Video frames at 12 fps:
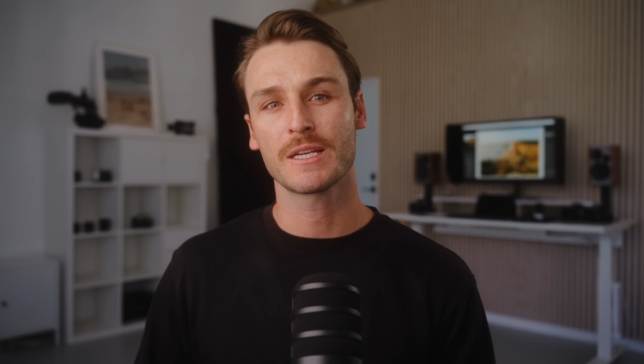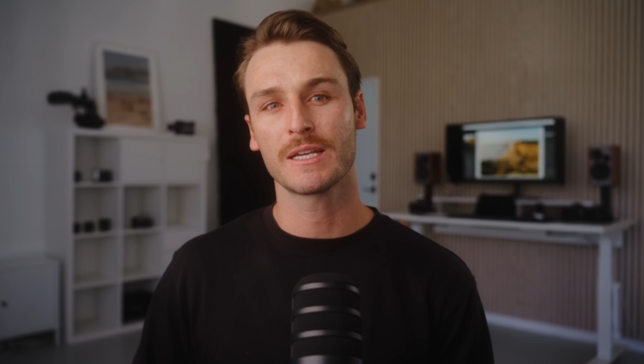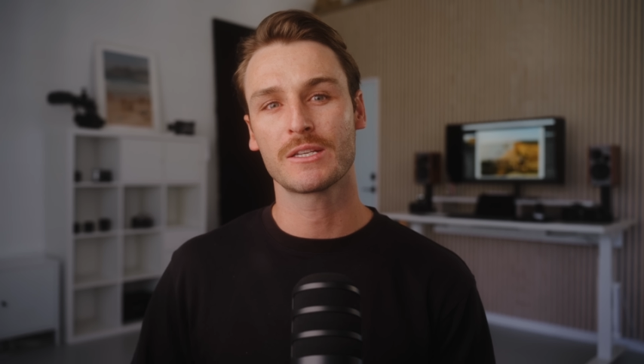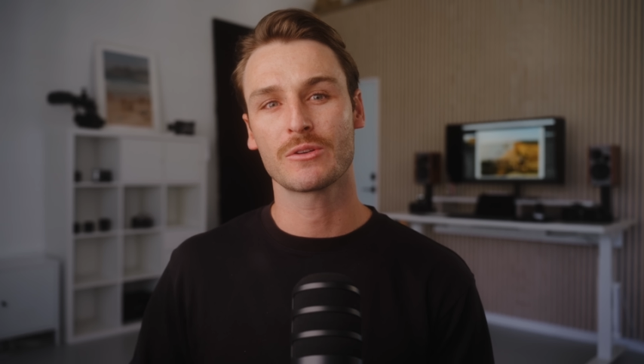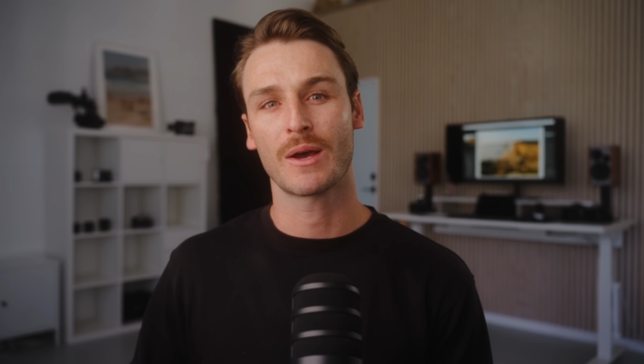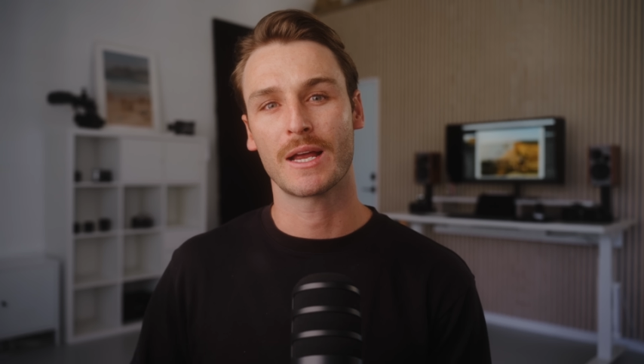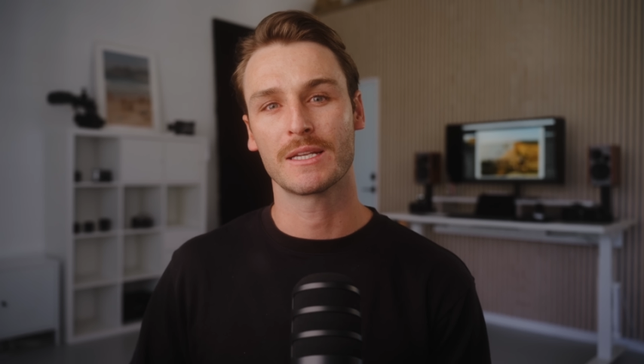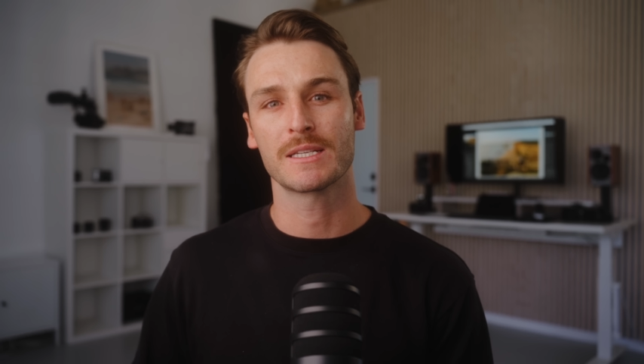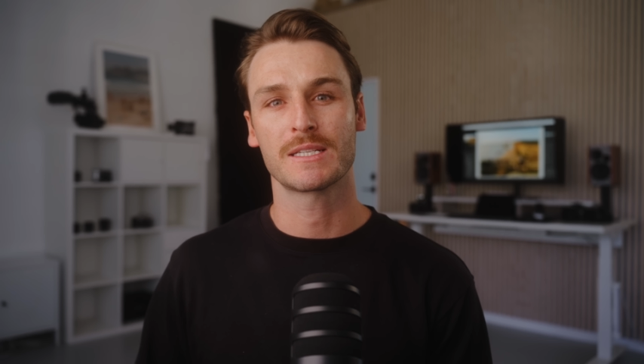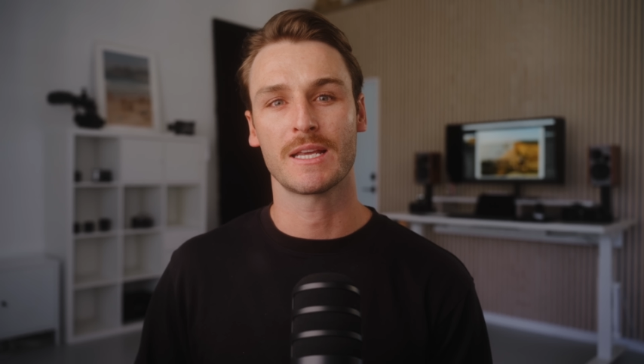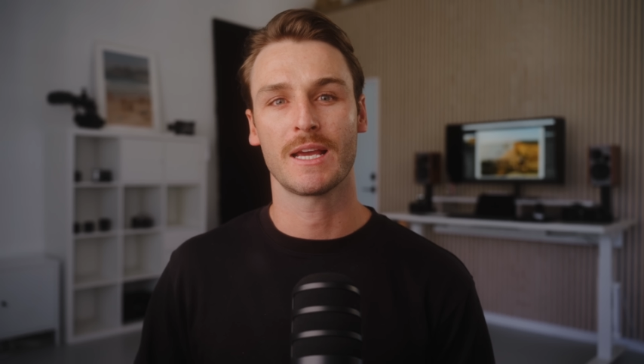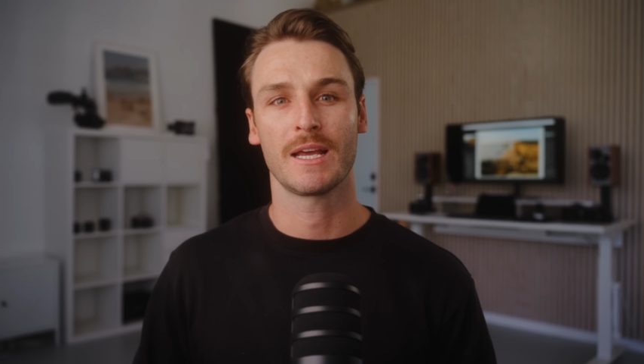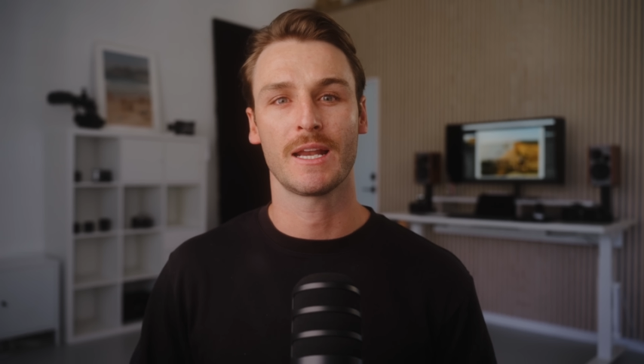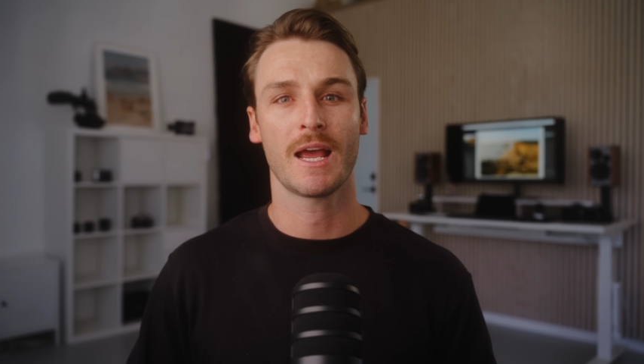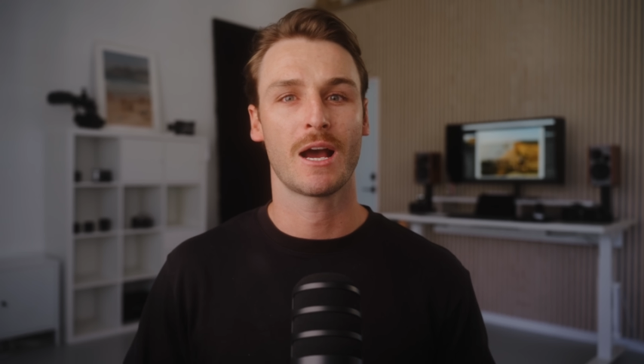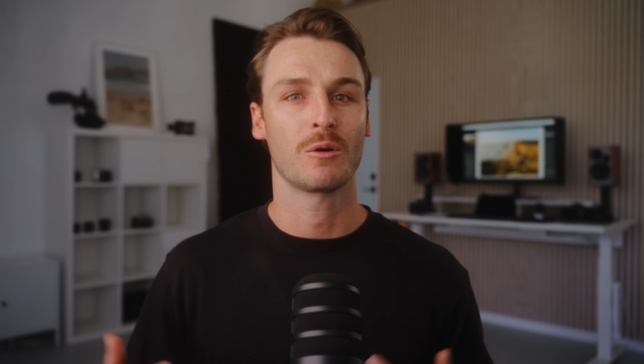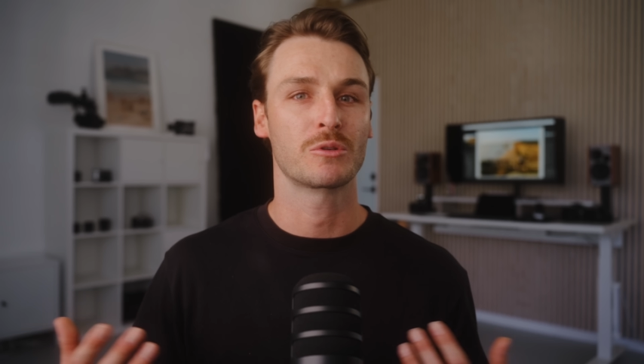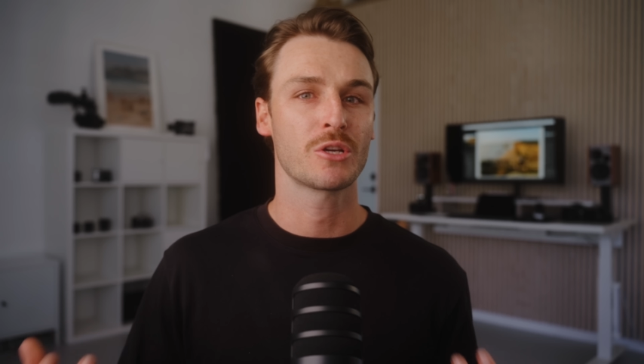need to understand
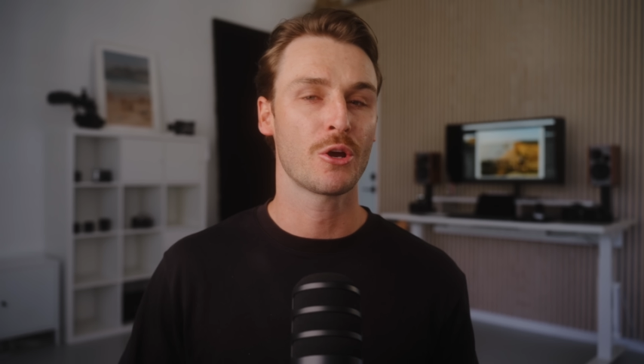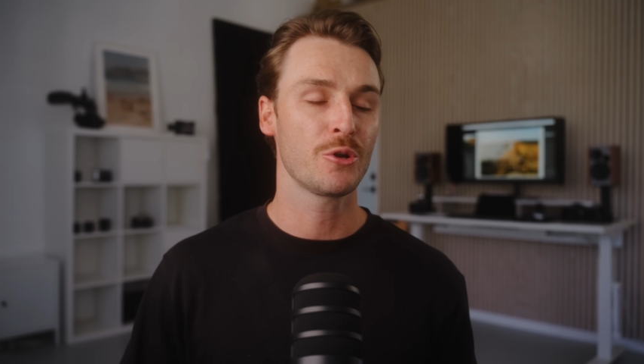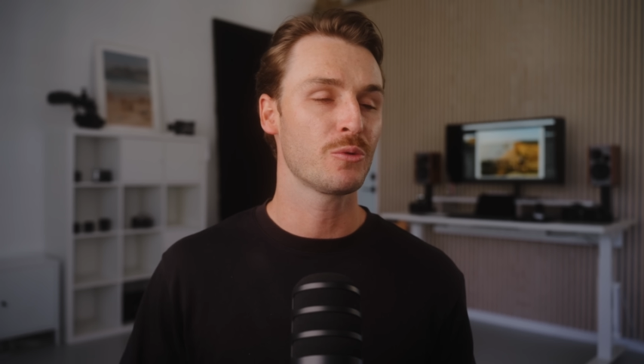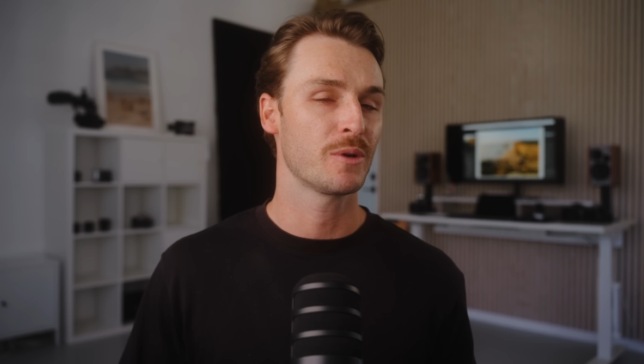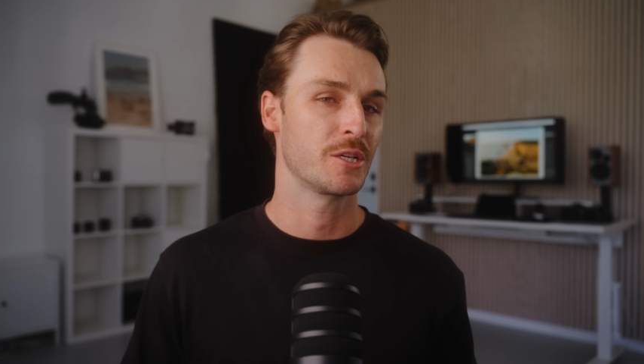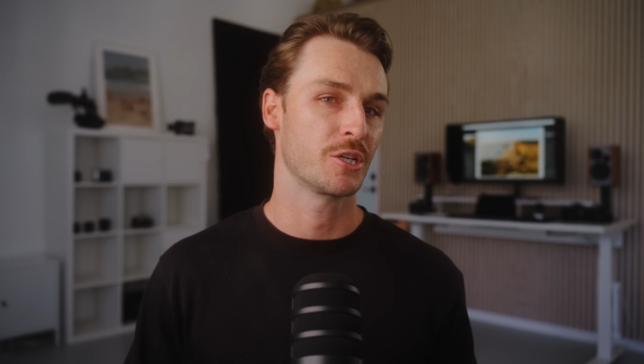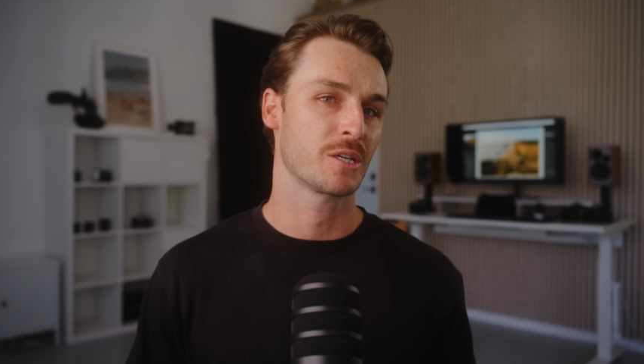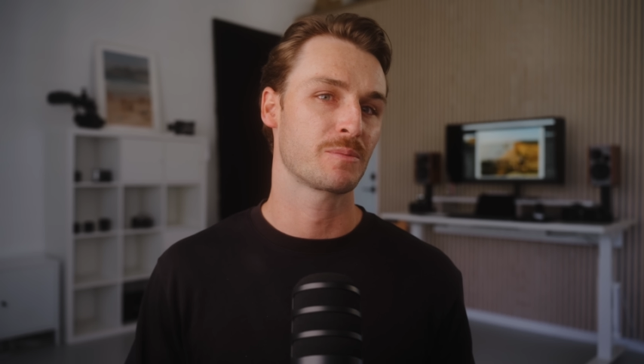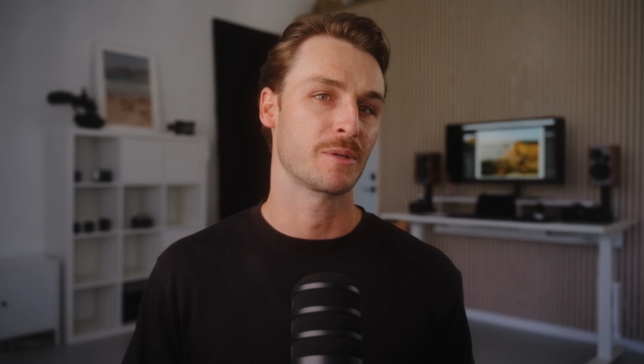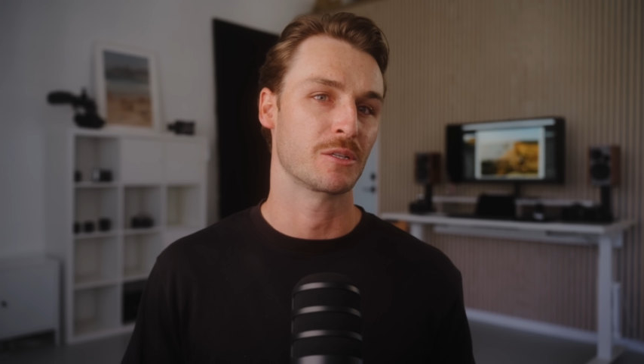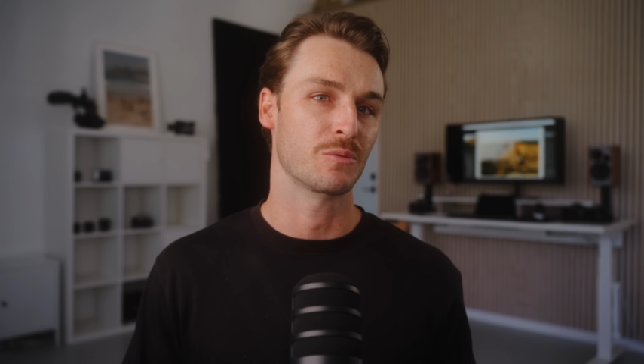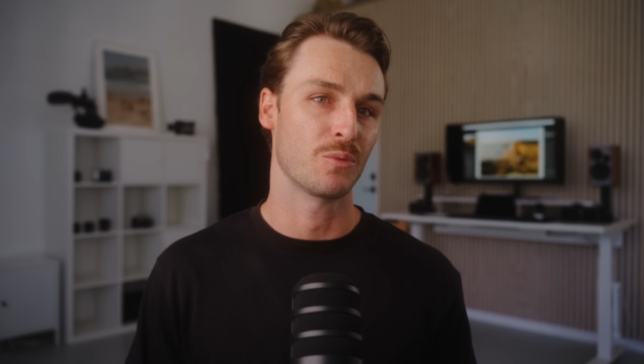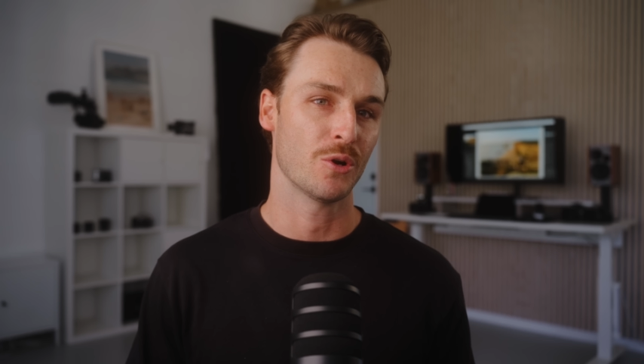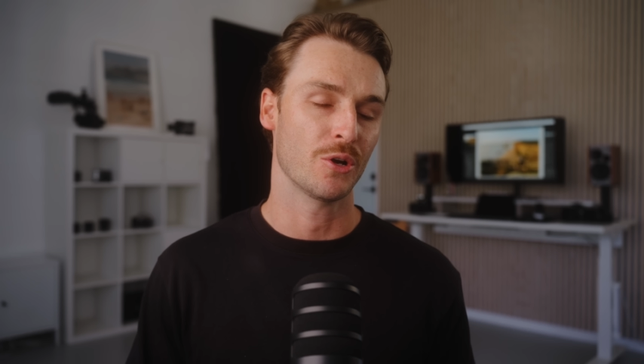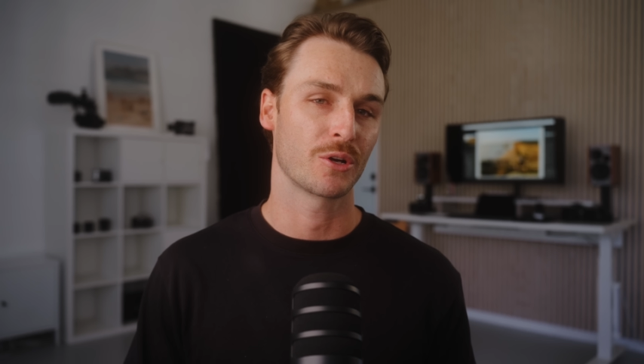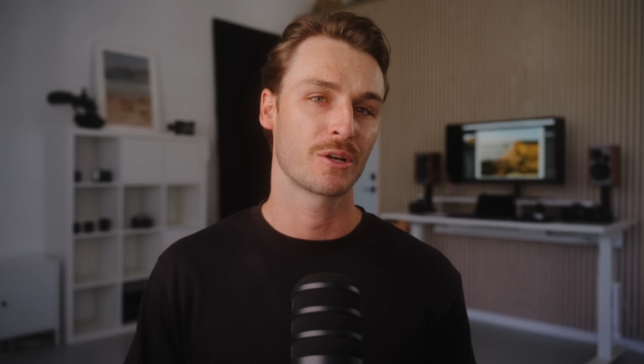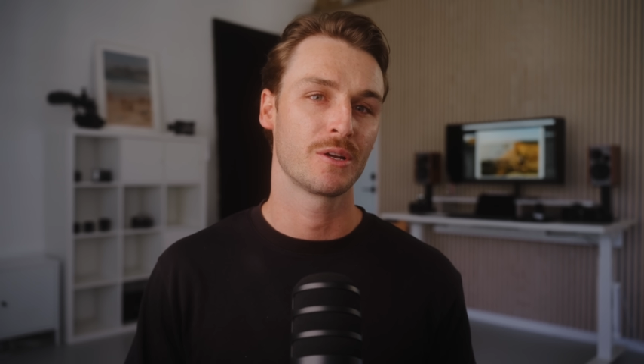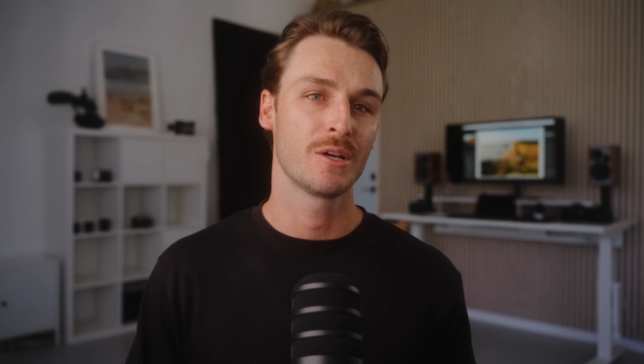how tonal adjustments
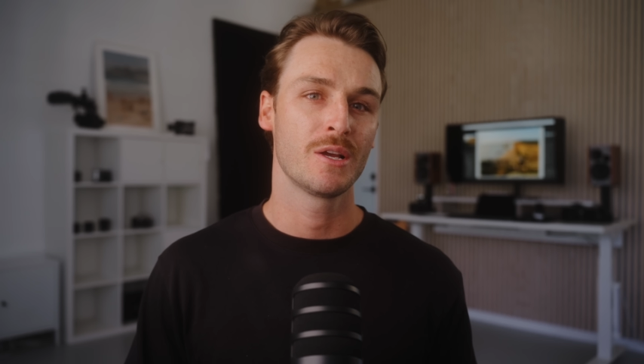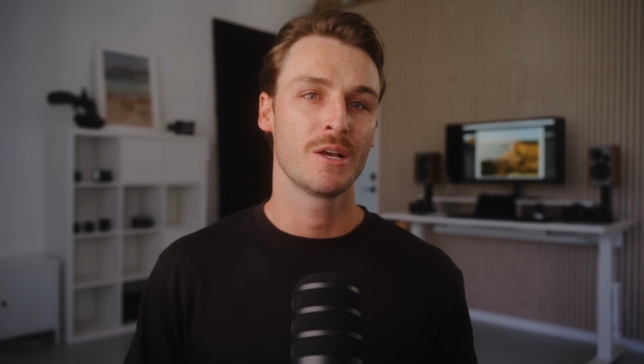work.